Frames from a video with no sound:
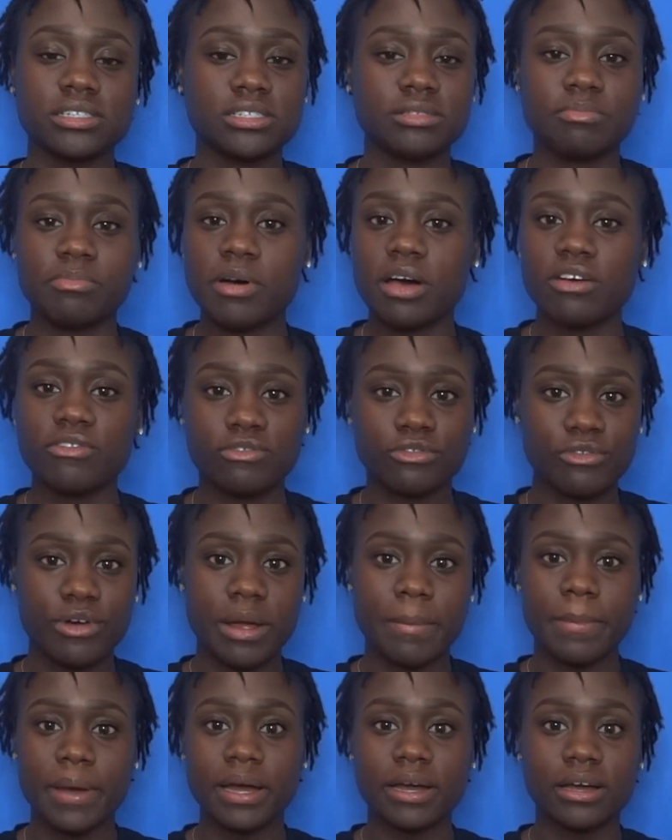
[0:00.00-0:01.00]
just puffed
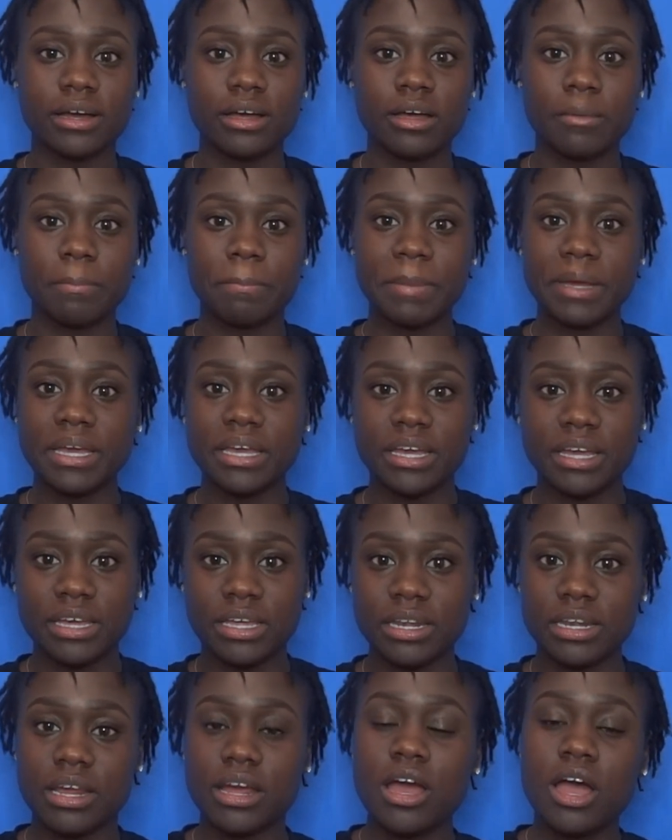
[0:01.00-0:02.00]
right back up
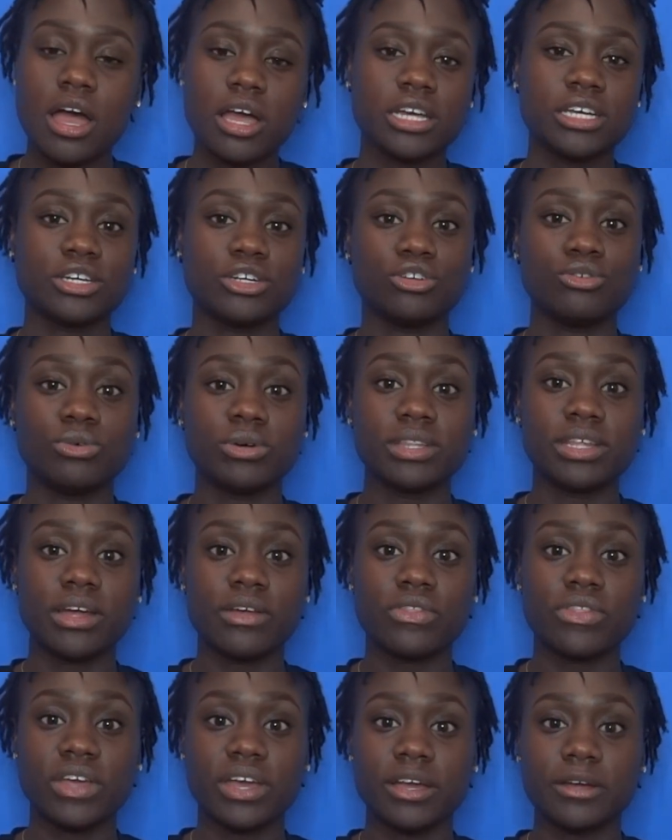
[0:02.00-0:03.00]
and they're doing their
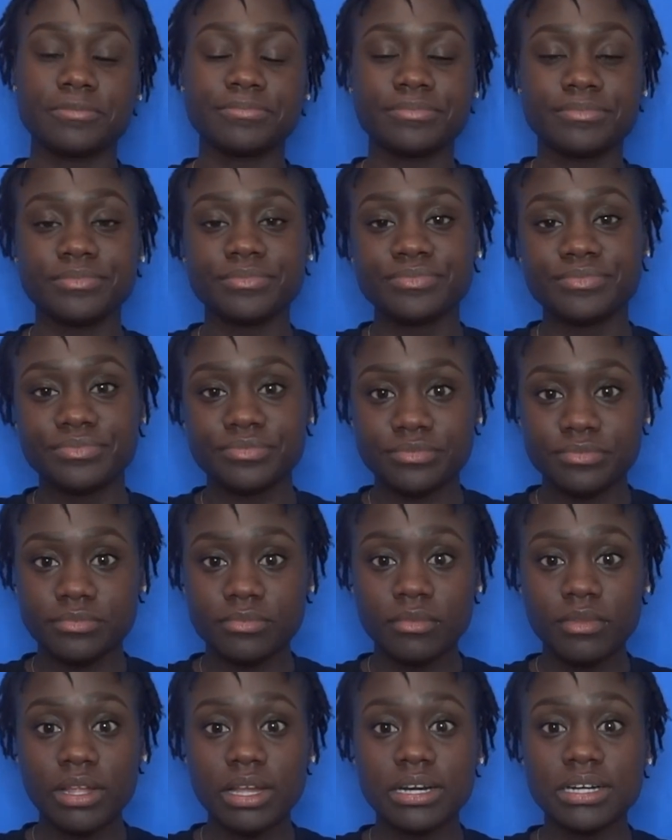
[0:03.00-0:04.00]
thing.
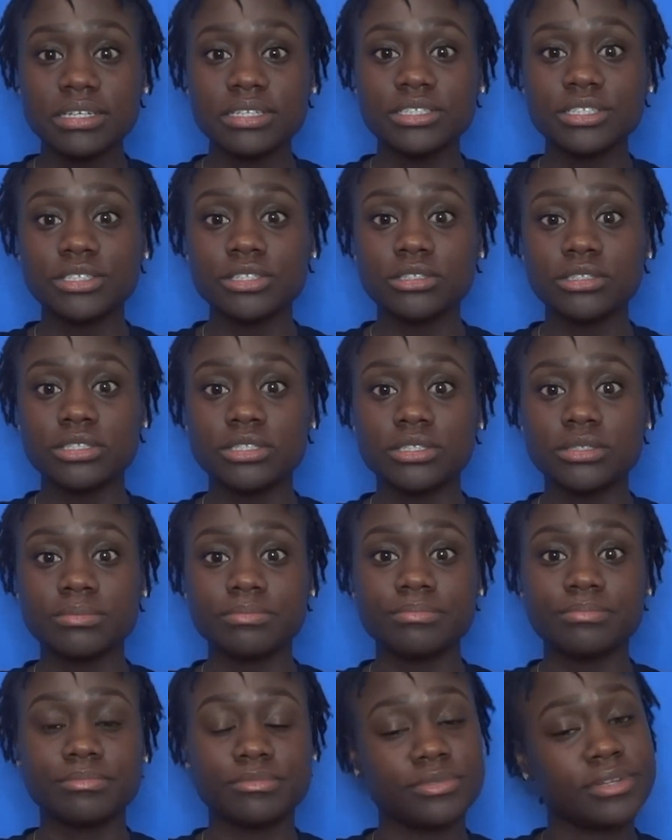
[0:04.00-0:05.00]
Um,
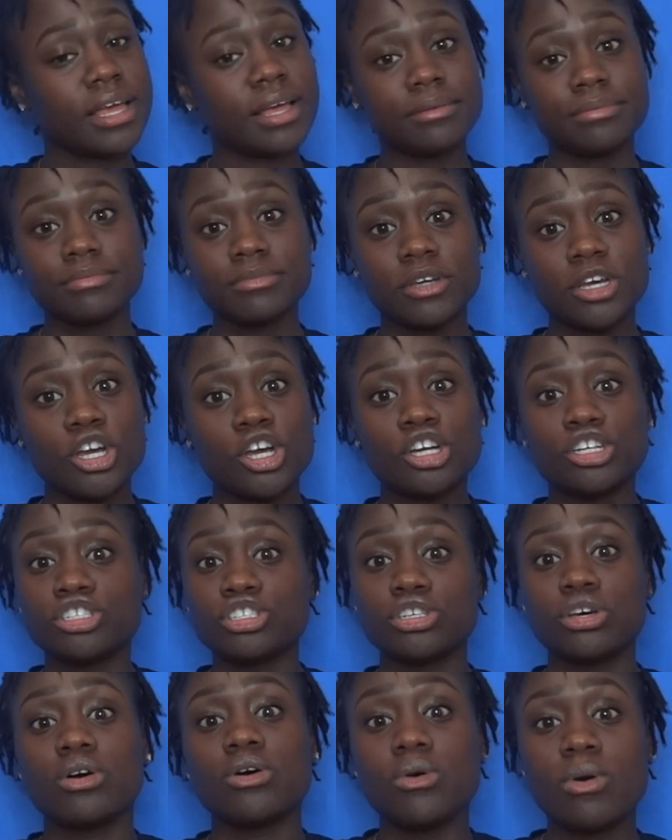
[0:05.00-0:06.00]
yeah,
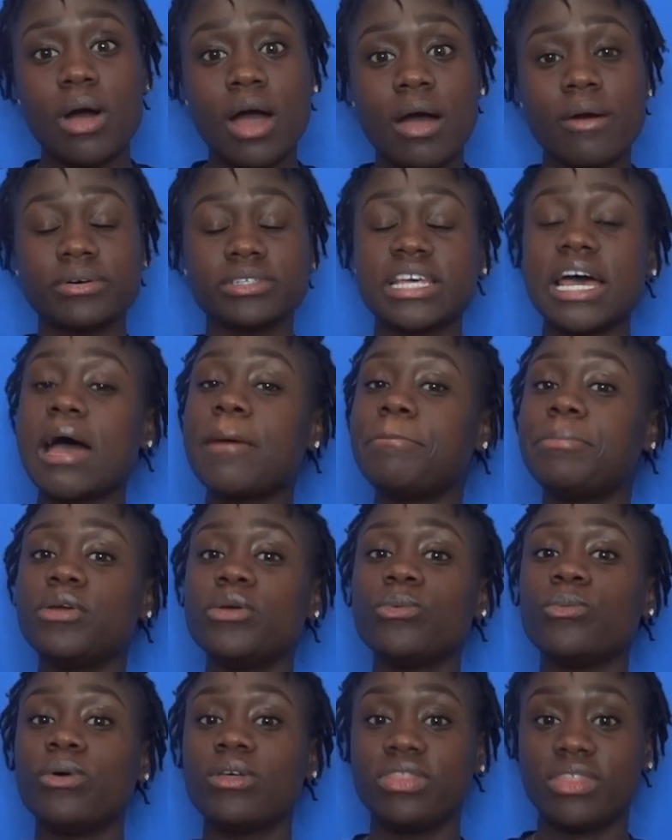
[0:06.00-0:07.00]
so I was happy
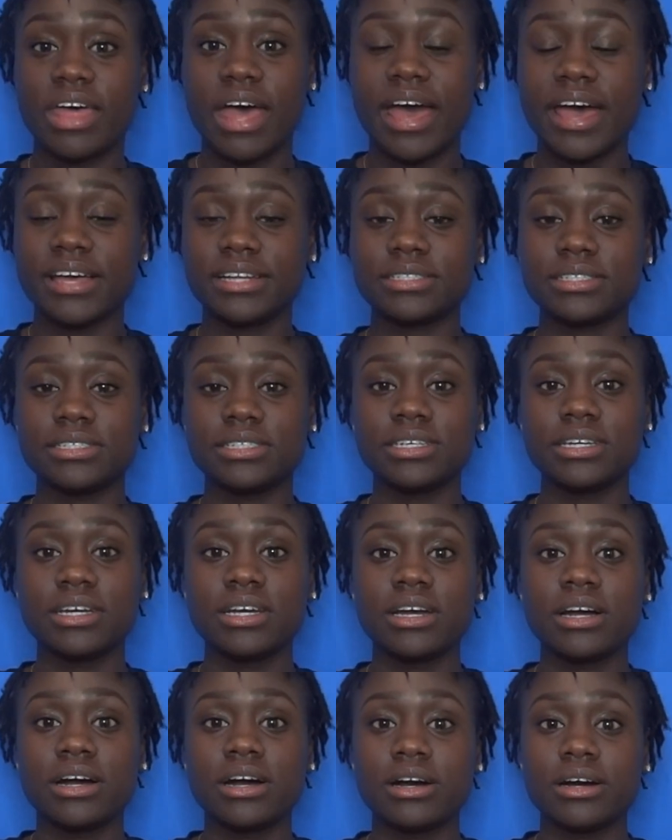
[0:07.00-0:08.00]
with that.
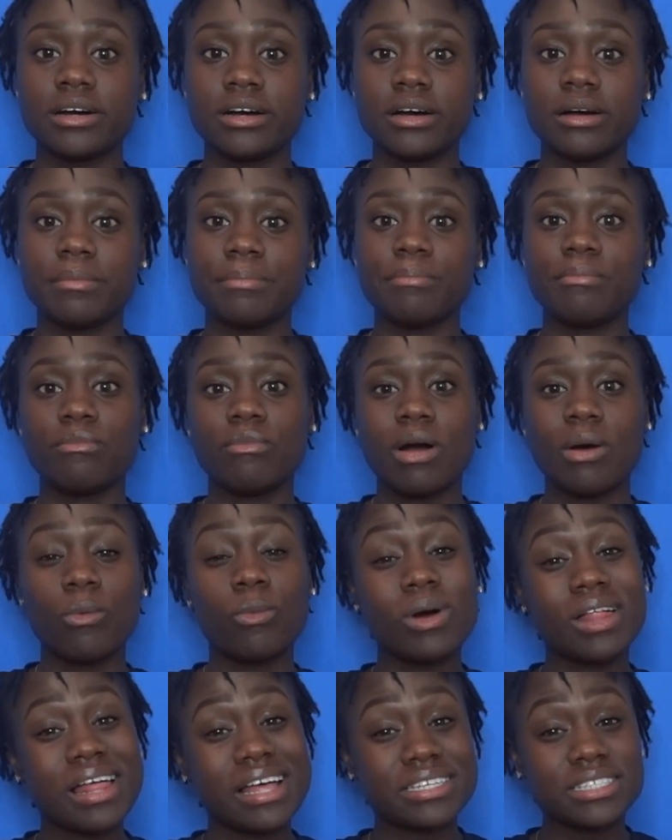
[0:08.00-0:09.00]
Um,
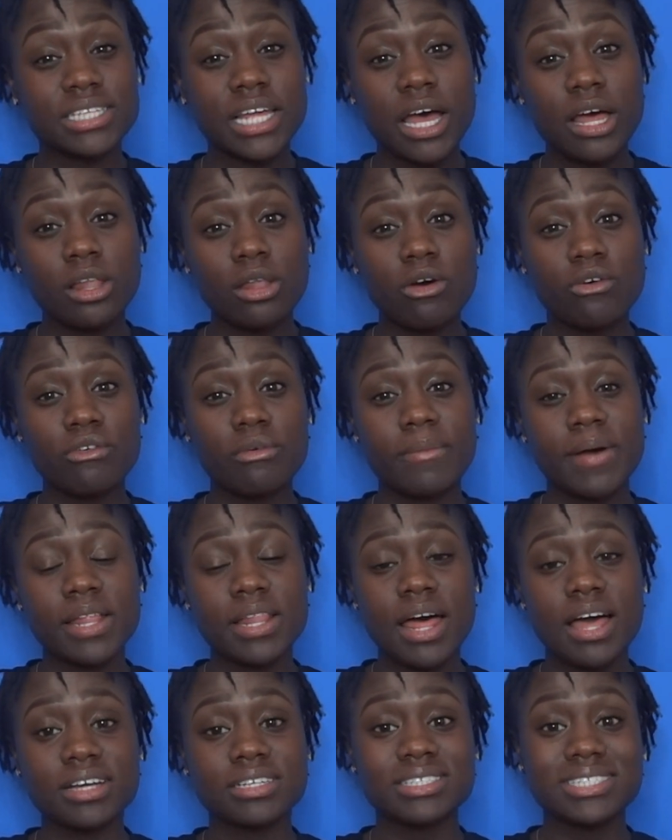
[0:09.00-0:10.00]
will I style over my
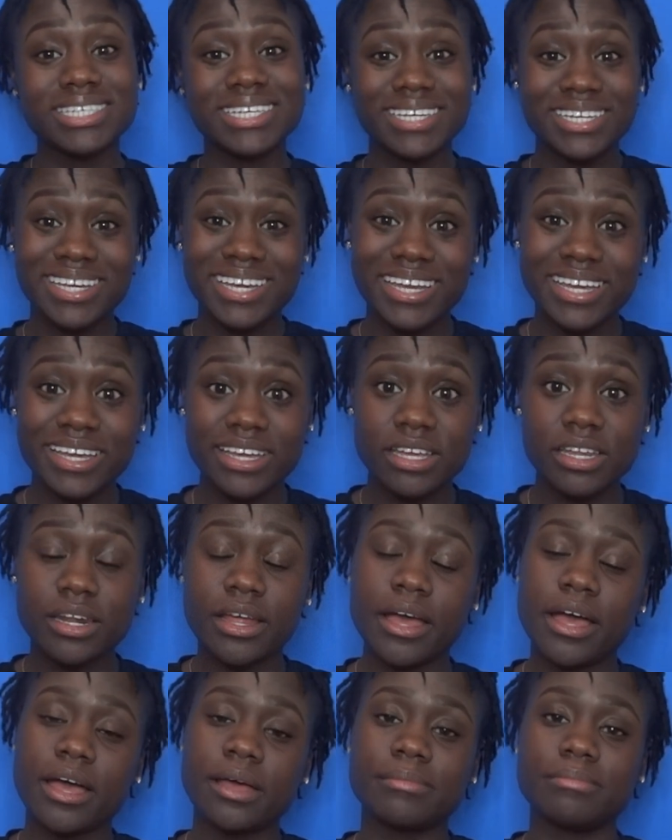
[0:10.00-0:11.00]
locks again?
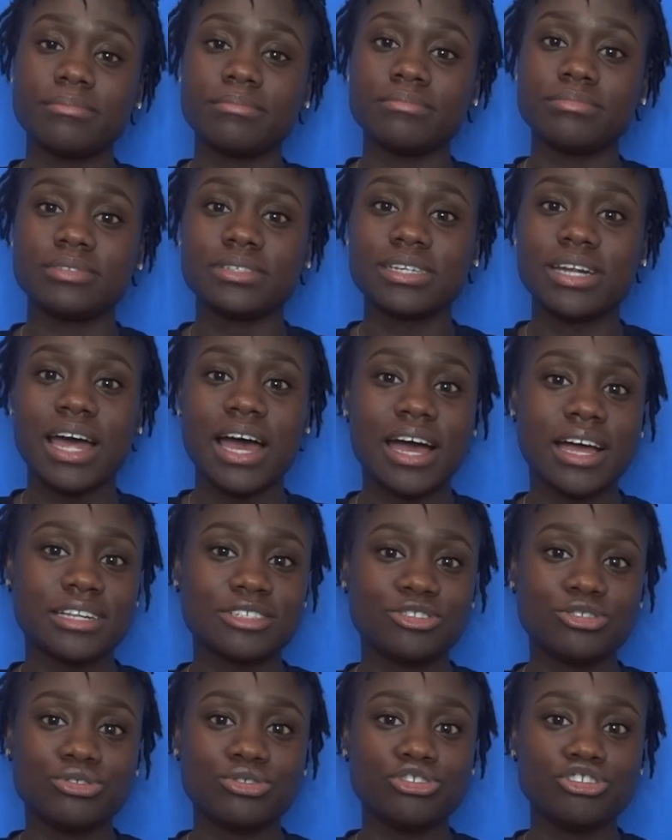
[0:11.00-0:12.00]
I'm
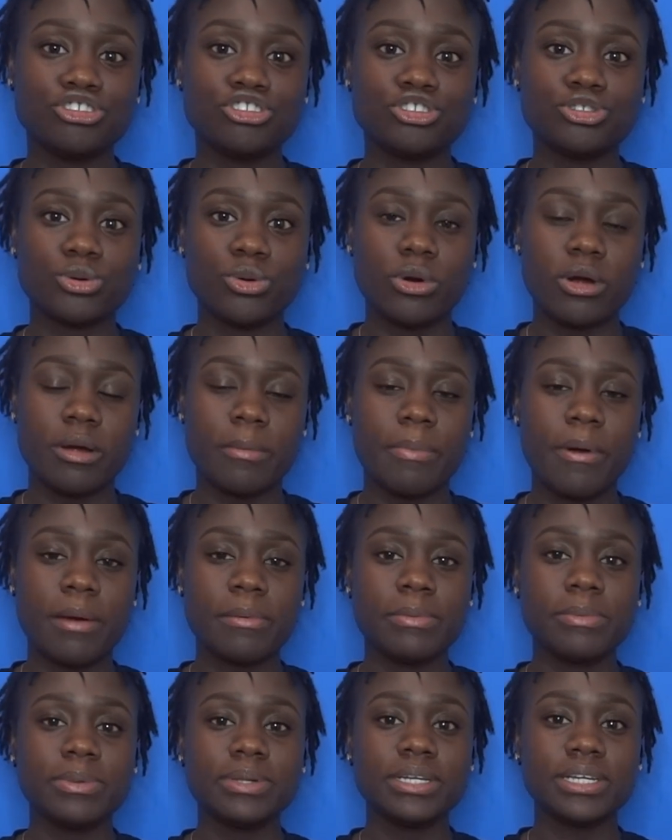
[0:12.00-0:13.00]
not too sure.
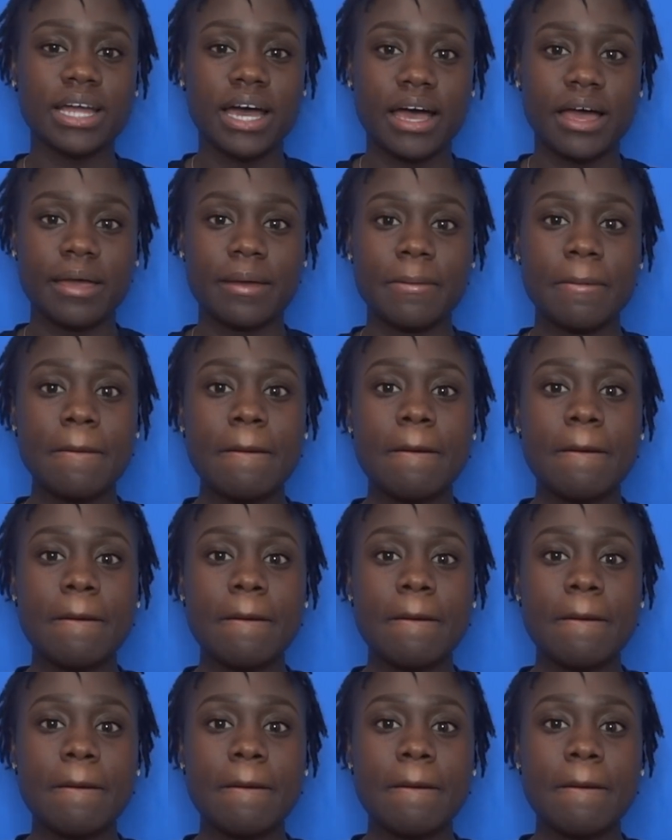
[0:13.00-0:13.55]
Probably not